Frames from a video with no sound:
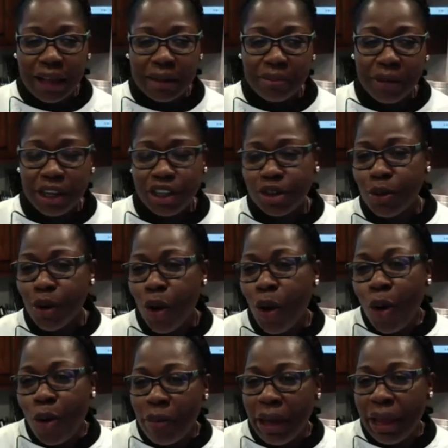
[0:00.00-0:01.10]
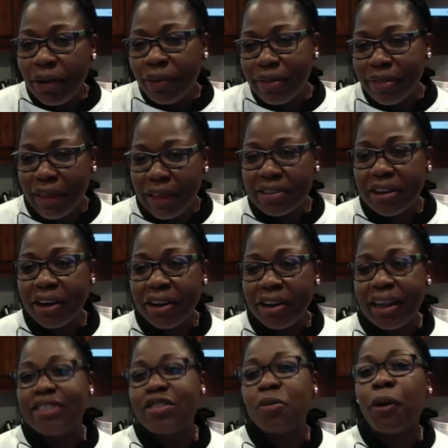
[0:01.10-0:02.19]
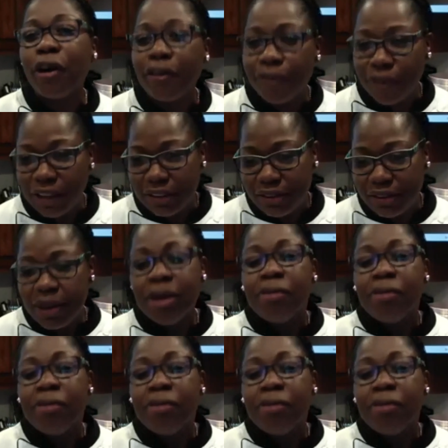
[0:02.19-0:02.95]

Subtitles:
much more homemade when things aren't as perfect.